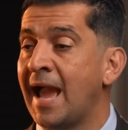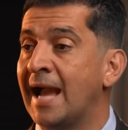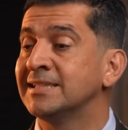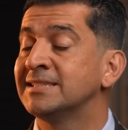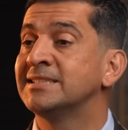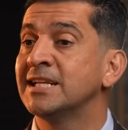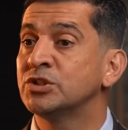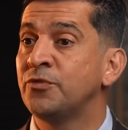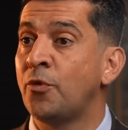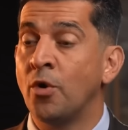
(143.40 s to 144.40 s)
At
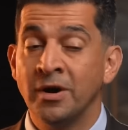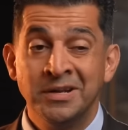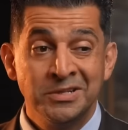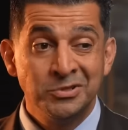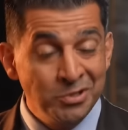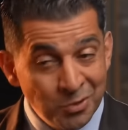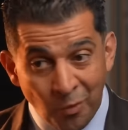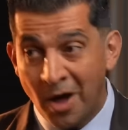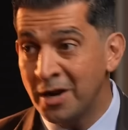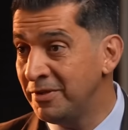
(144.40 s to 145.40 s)
six four, do you
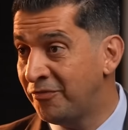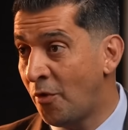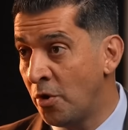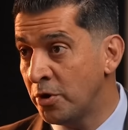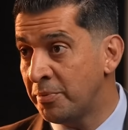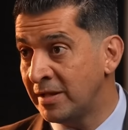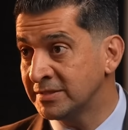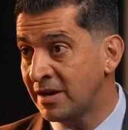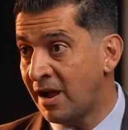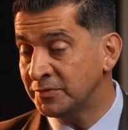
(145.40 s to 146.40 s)
want to be 400
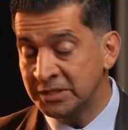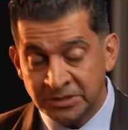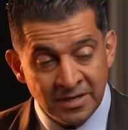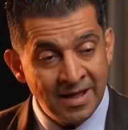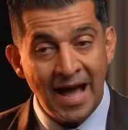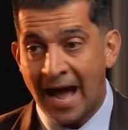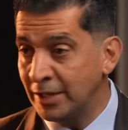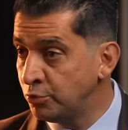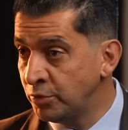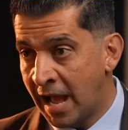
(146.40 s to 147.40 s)
pounds in off season?
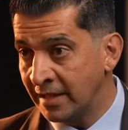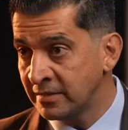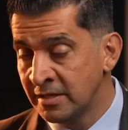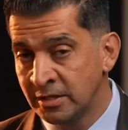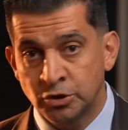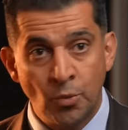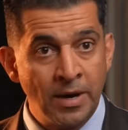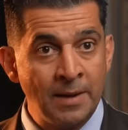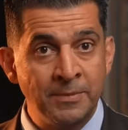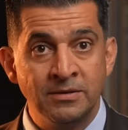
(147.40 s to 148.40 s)
I do not. So
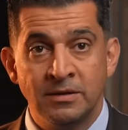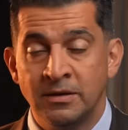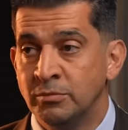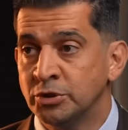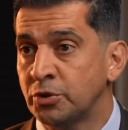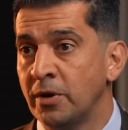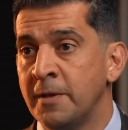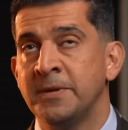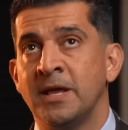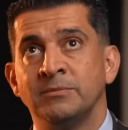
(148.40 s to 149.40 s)
when I'm in uh, Mr.
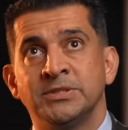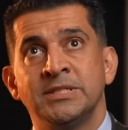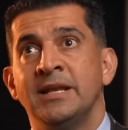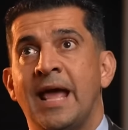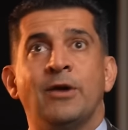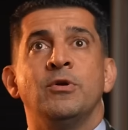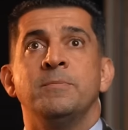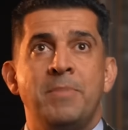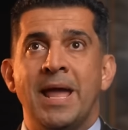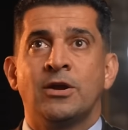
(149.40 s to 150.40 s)
Olympia and I'm seeing
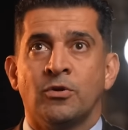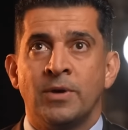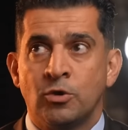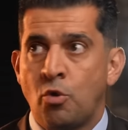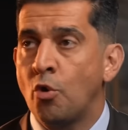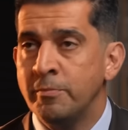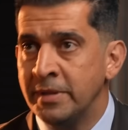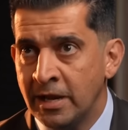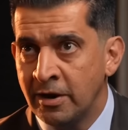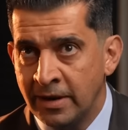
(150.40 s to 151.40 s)
Aaron Baker and
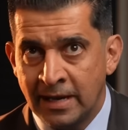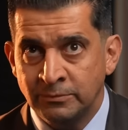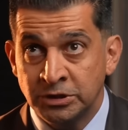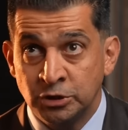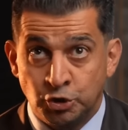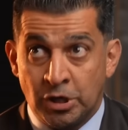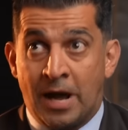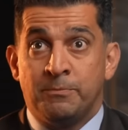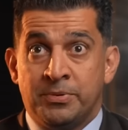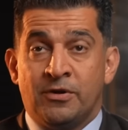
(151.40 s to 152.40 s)
Cormier and I'm seeing
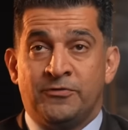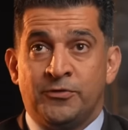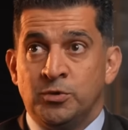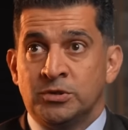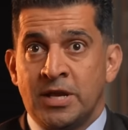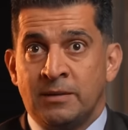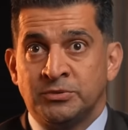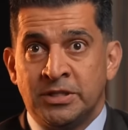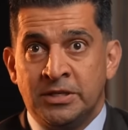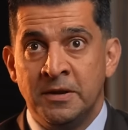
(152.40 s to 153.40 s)
Jean Pierre Fux and I'm
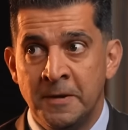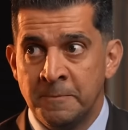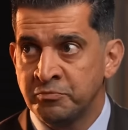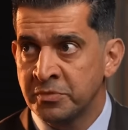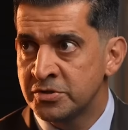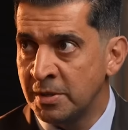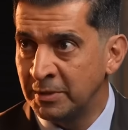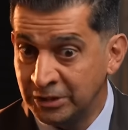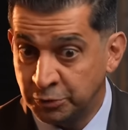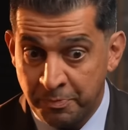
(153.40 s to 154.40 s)
seeing some
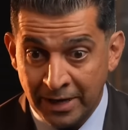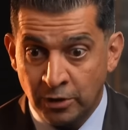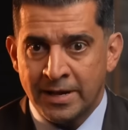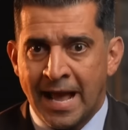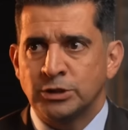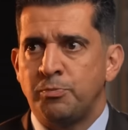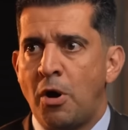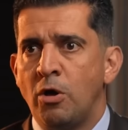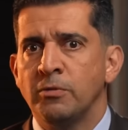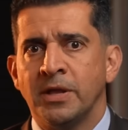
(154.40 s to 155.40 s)
of these bigger guys,
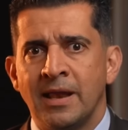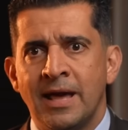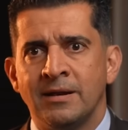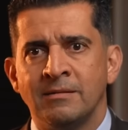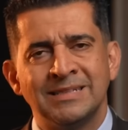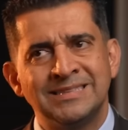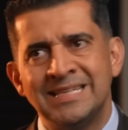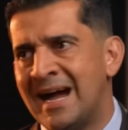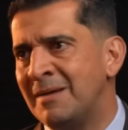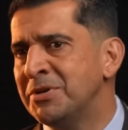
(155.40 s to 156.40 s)
Paul Dillett, and I'm like,
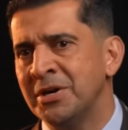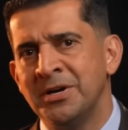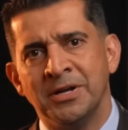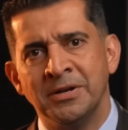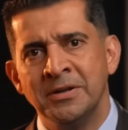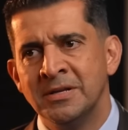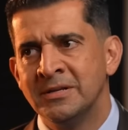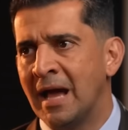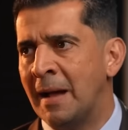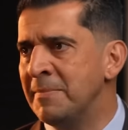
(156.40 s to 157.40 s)
yeah, I'm good.
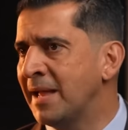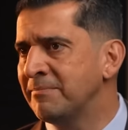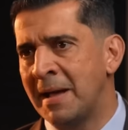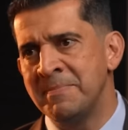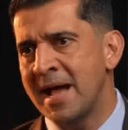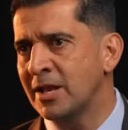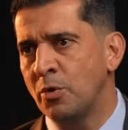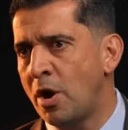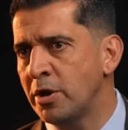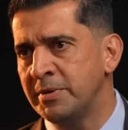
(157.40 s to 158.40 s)
I'm not, I'm not going
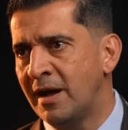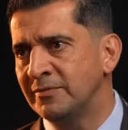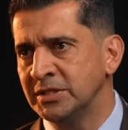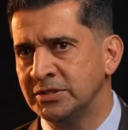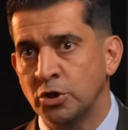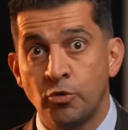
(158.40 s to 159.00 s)
to want to be off season.